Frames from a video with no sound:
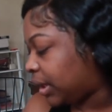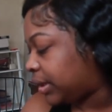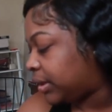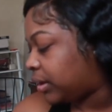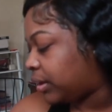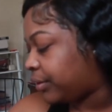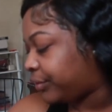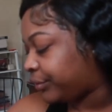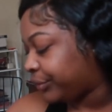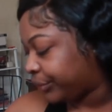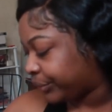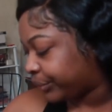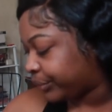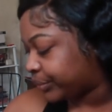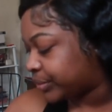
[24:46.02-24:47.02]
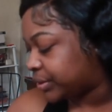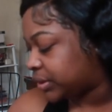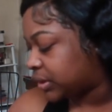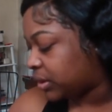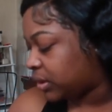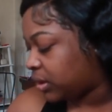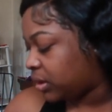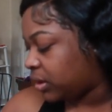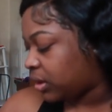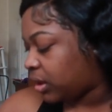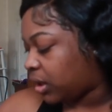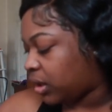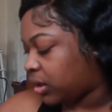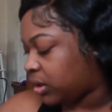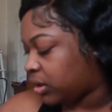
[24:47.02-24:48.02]
in other news,
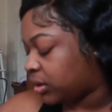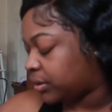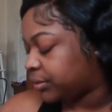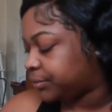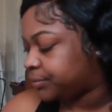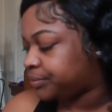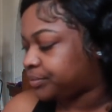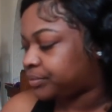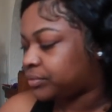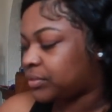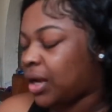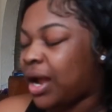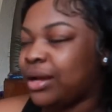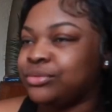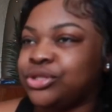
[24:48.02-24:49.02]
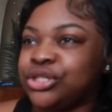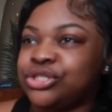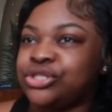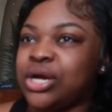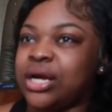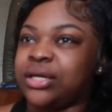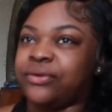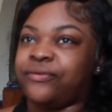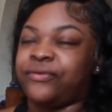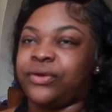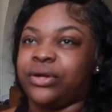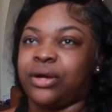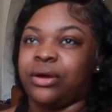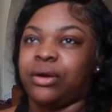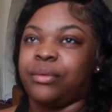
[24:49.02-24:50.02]
I'm just trying to
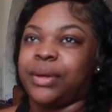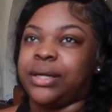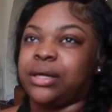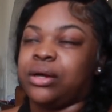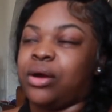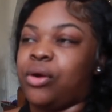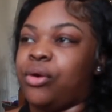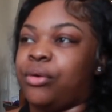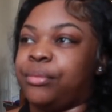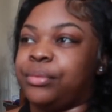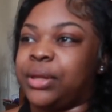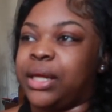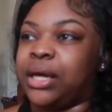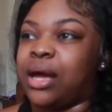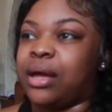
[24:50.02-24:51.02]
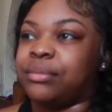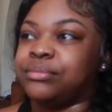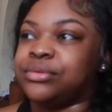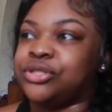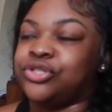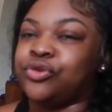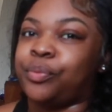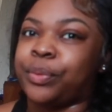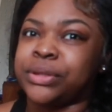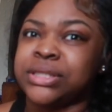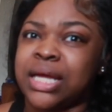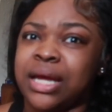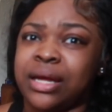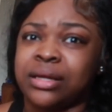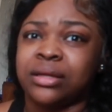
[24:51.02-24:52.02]
figure out a way to cope. Like, I'm super
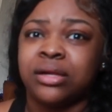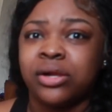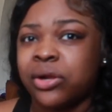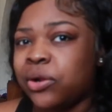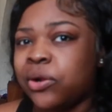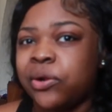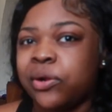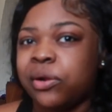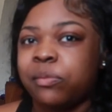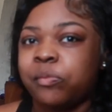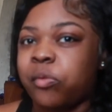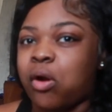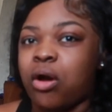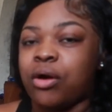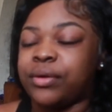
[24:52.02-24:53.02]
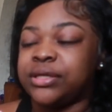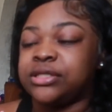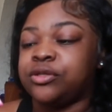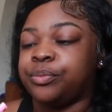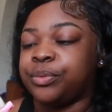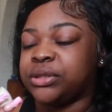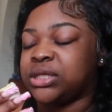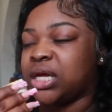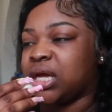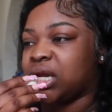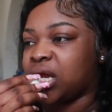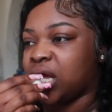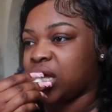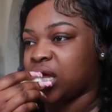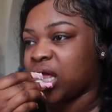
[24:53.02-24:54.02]
sad. I'm always super sad.